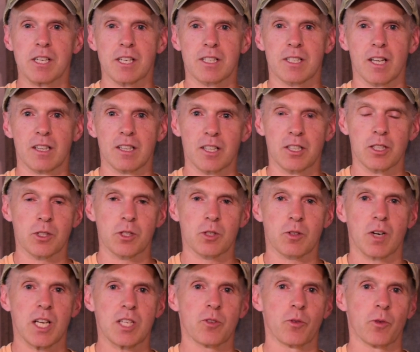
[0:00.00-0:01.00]
just a little
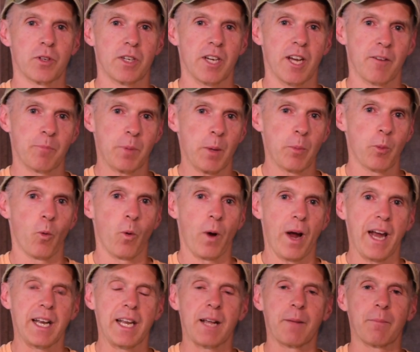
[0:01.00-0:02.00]
stressful when you have people
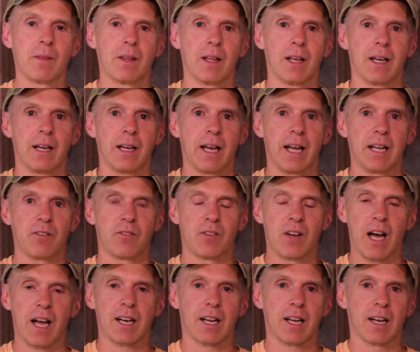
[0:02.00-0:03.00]
waiting, and you've
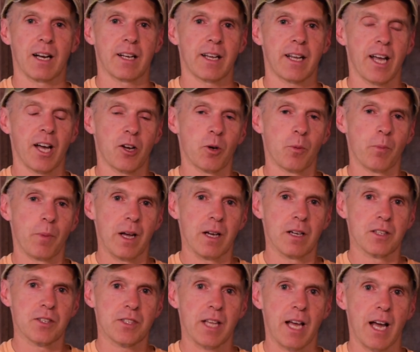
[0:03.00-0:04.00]
got to kind of
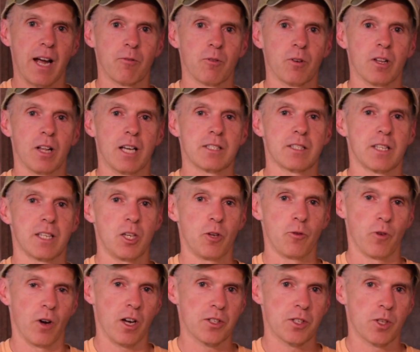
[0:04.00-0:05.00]
counterbalance that, realizing that
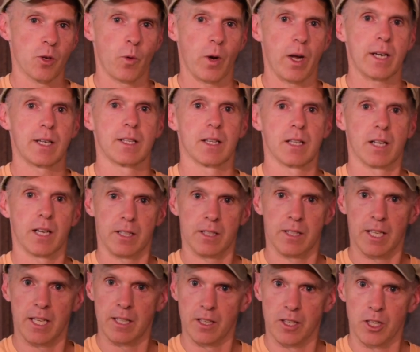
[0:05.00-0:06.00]
you've also waited in line. You
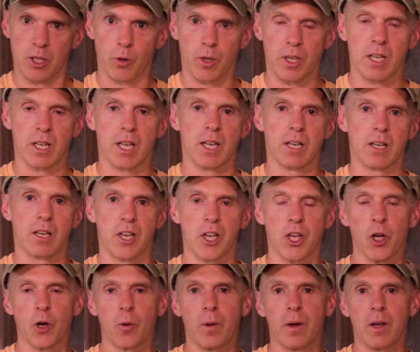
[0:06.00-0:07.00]
need to do what you need to
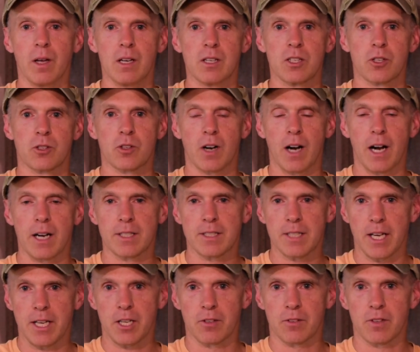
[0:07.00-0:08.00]
do. So try to
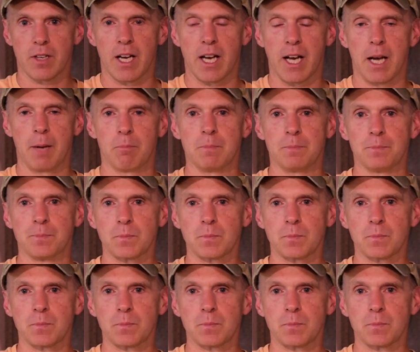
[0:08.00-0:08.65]
take your time,